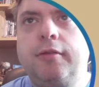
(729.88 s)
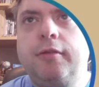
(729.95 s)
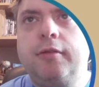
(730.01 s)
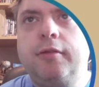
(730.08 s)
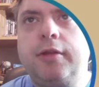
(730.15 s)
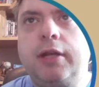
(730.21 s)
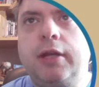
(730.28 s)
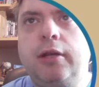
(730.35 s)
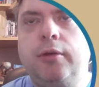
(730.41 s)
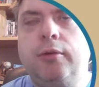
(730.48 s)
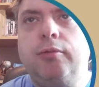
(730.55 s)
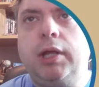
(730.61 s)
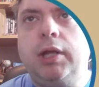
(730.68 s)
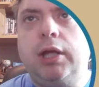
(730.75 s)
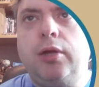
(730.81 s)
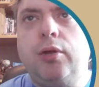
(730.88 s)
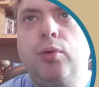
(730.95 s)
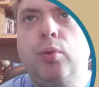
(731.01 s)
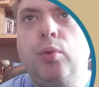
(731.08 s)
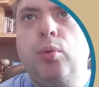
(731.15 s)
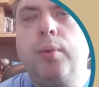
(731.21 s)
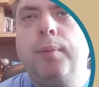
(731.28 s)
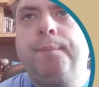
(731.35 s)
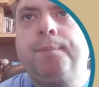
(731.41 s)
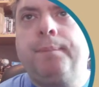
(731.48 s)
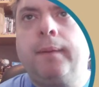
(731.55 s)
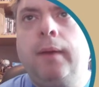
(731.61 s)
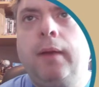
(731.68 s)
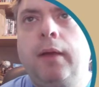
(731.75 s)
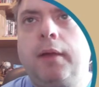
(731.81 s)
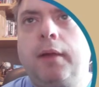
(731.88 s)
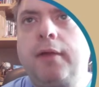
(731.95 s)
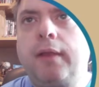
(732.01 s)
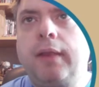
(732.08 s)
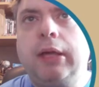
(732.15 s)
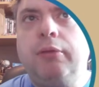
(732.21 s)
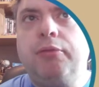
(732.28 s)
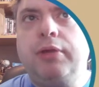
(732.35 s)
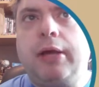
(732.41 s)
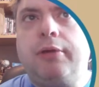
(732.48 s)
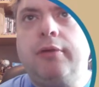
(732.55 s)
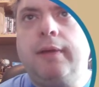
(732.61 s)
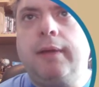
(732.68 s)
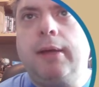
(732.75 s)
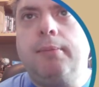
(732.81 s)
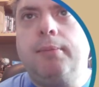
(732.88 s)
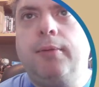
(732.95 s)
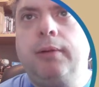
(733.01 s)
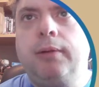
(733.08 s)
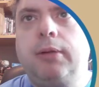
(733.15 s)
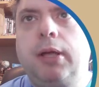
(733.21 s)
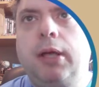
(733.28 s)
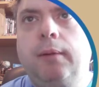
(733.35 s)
said it looked really cool. I don't think it was out at that point.